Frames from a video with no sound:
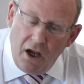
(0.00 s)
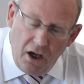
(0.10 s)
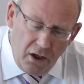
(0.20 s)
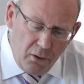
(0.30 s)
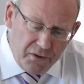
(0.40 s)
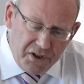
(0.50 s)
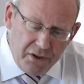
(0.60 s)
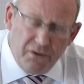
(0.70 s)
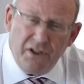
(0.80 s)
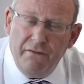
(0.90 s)
All
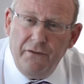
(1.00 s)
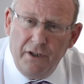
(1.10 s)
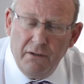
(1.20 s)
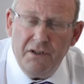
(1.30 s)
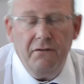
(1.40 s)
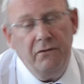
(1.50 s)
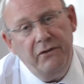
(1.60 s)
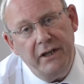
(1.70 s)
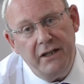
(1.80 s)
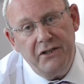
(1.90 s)
sorts of useful
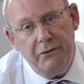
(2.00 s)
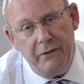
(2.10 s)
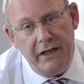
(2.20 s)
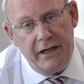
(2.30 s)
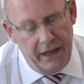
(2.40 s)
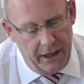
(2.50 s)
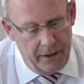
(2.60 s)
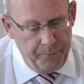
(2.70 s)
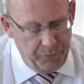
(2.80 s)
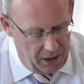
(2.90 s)
things are in
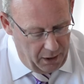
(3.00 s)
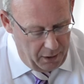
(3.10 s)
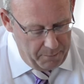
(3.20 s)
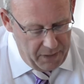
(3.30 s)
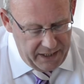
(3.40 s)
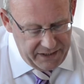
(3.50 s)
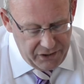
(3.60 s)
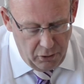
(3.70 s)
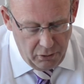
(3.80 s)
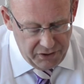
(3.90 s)
here. It's
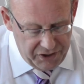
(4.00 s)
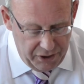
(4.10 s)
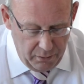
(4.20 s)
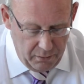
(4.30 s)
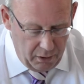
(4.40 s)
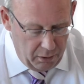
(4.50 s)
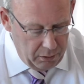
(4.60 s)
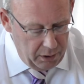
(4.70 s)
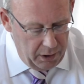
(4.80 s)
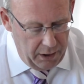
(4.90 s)
not too long.